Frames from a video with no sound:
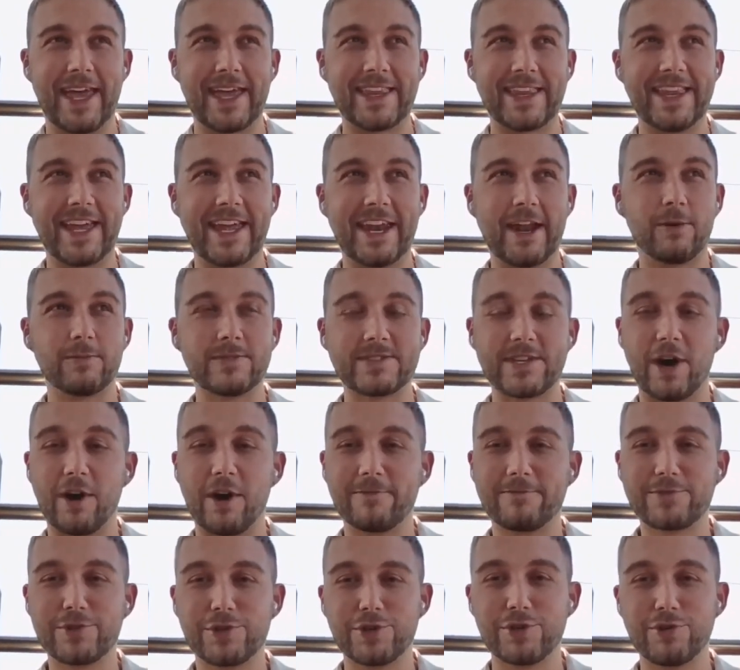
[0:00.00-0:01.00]
And then I was
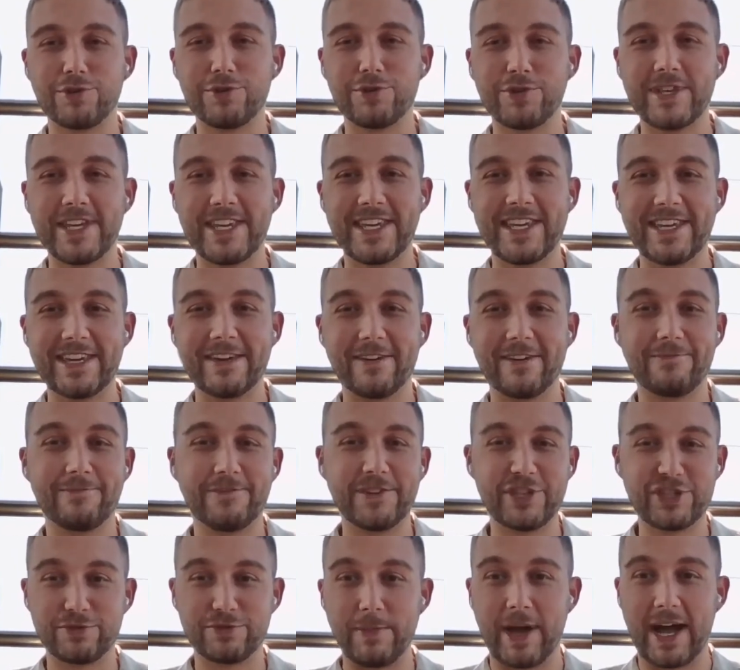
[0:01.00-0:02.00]
off to the
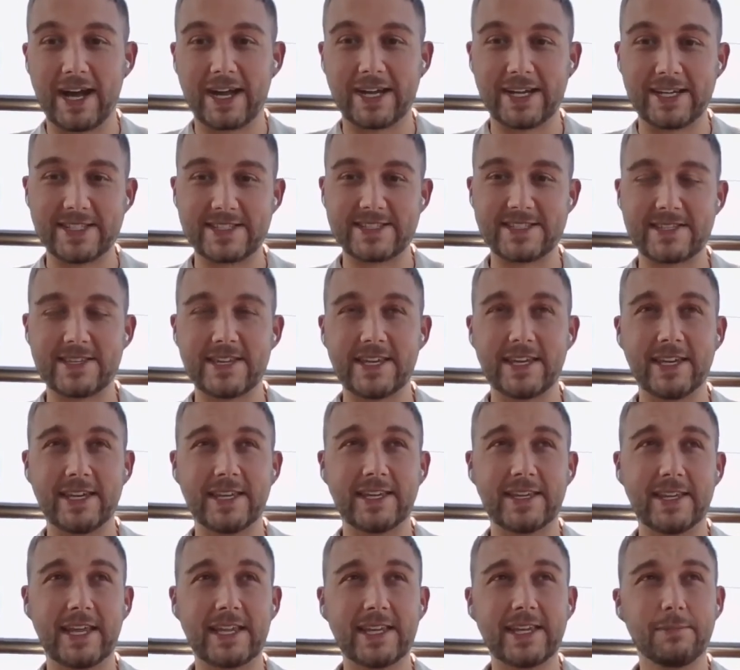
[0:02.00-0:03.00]
fish market,
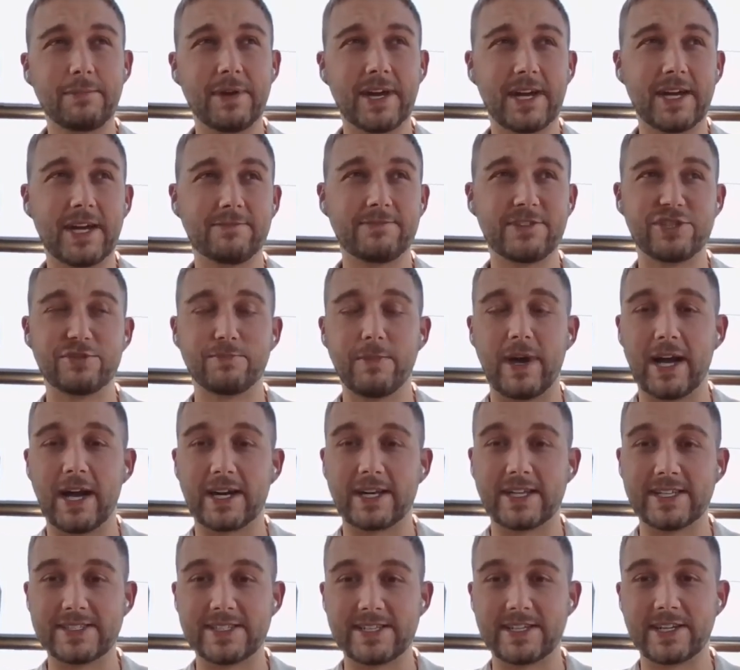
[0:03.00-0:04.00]
the Lellama fish
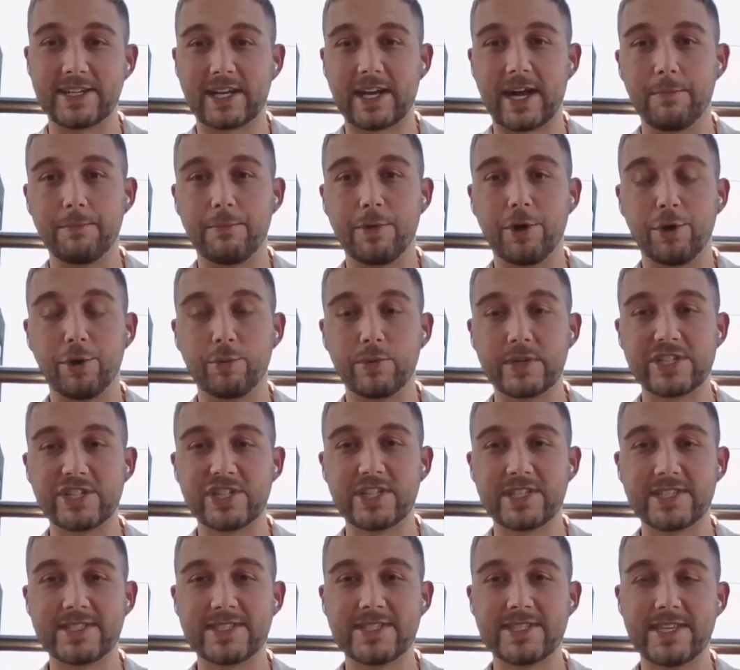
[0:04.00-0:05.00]
market in Negombo, which
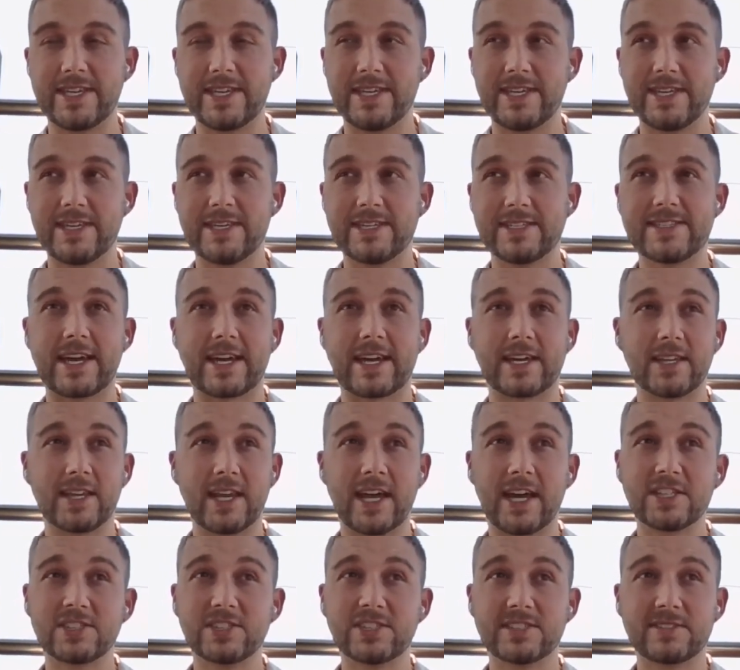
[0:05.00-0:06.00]
is the second
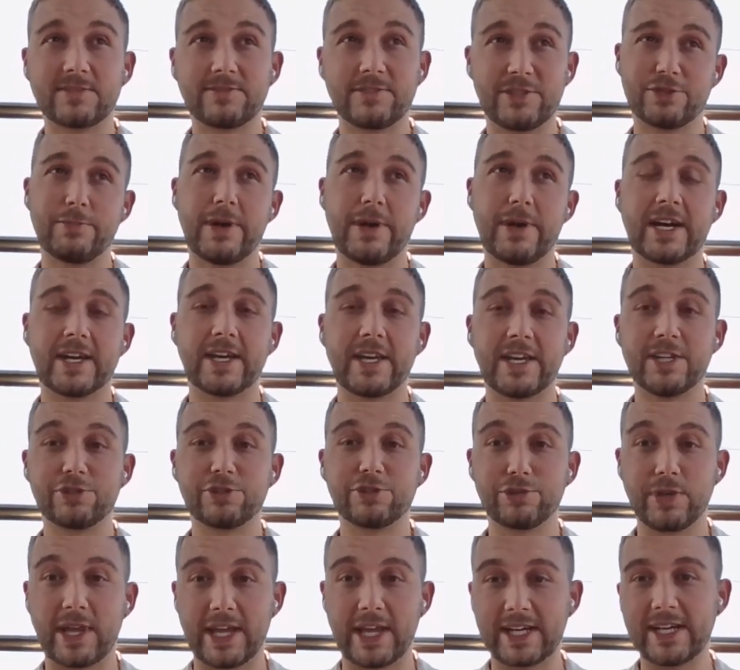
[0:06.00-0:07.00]
largest fish market in
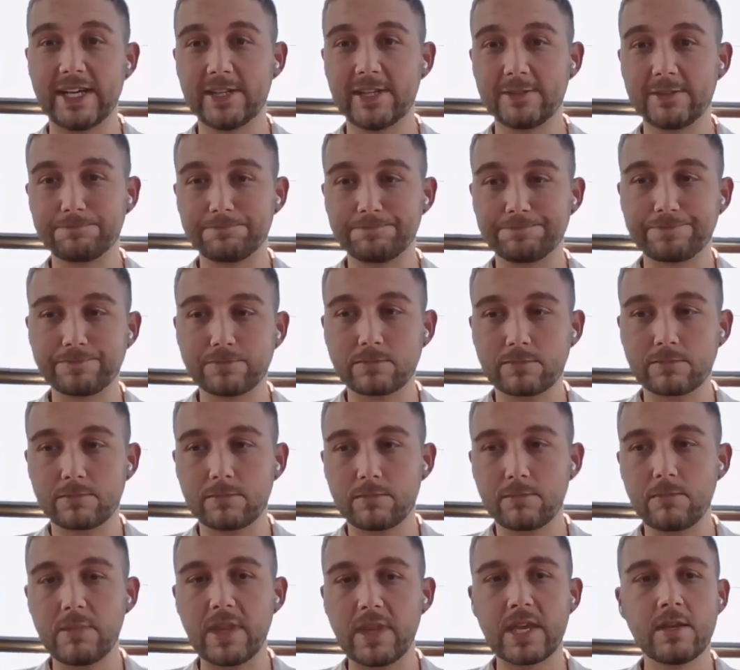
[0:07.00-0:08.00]
Sri Lanka.
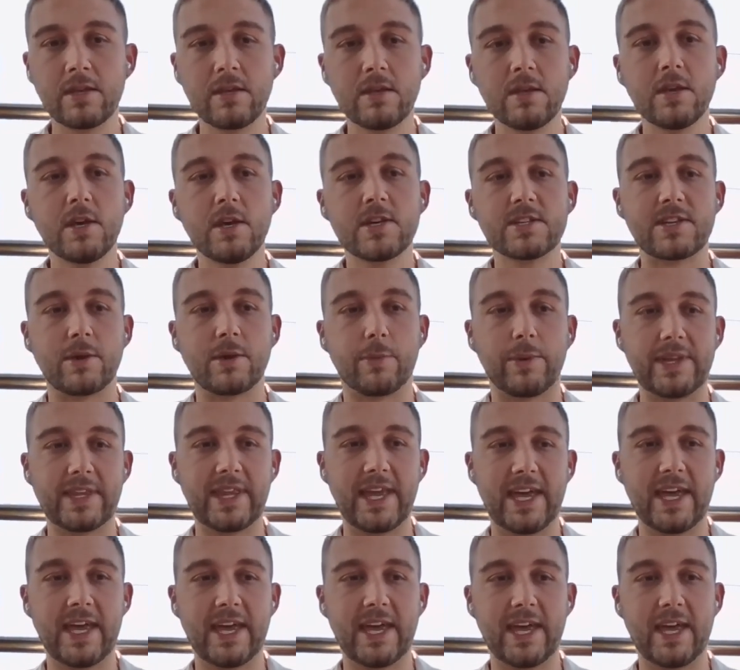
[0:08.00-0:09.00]
So I went
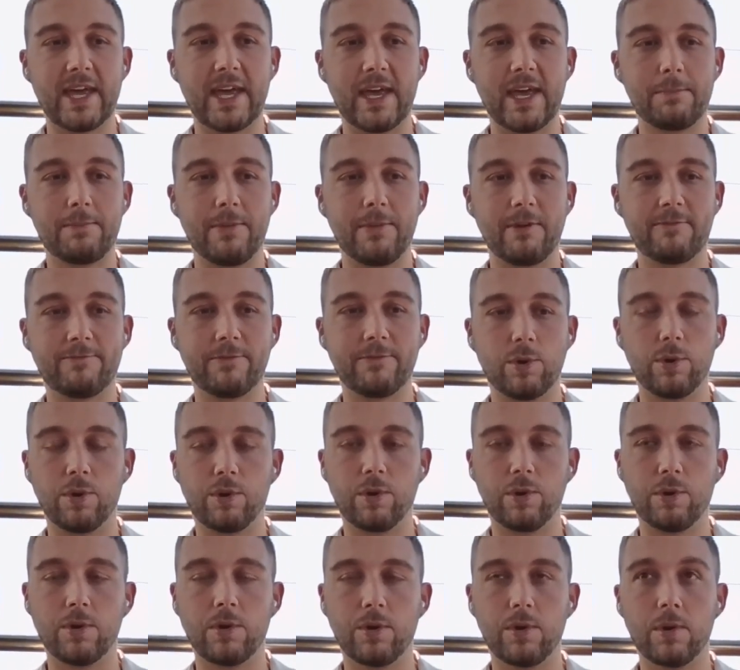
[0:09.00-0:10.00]
there
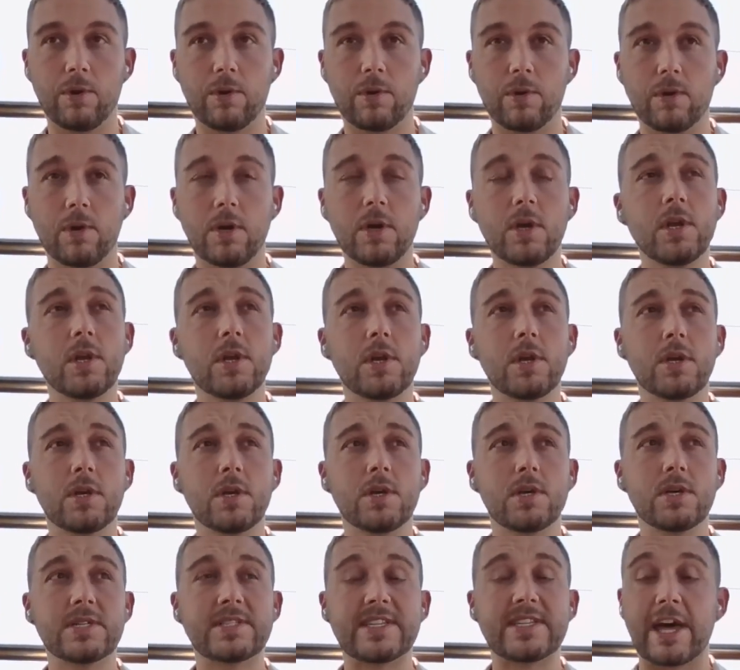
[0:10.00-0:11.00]
before
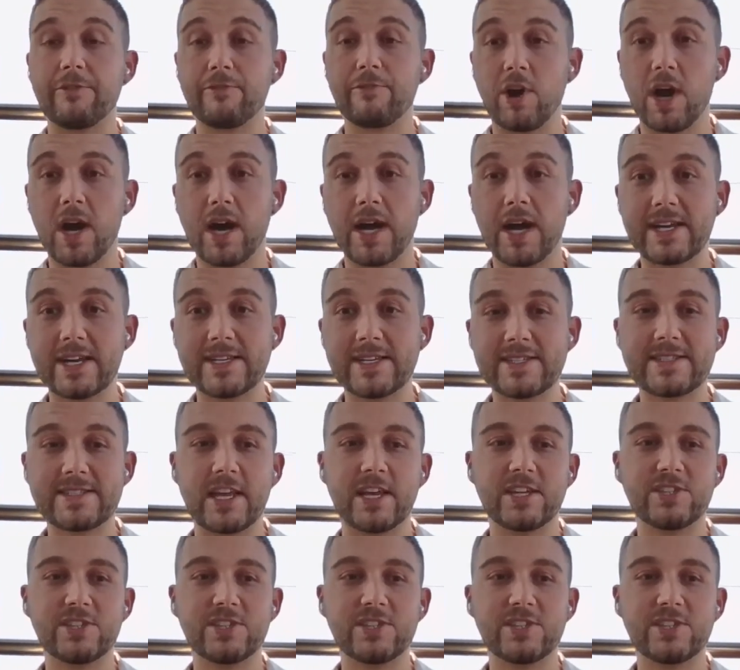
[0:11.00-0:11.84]
sunrise